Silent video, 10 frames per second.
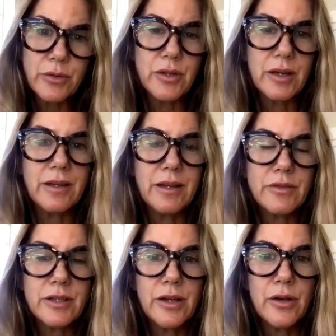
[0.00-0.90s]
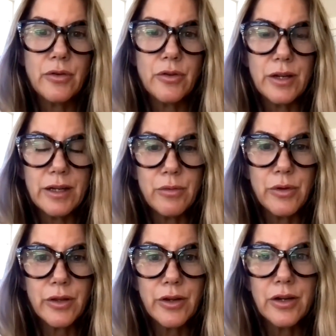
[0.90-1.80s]
I was lucky enough to co-create it
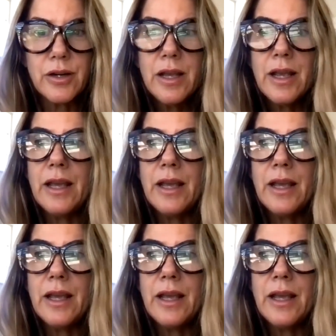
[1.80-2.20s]
with her.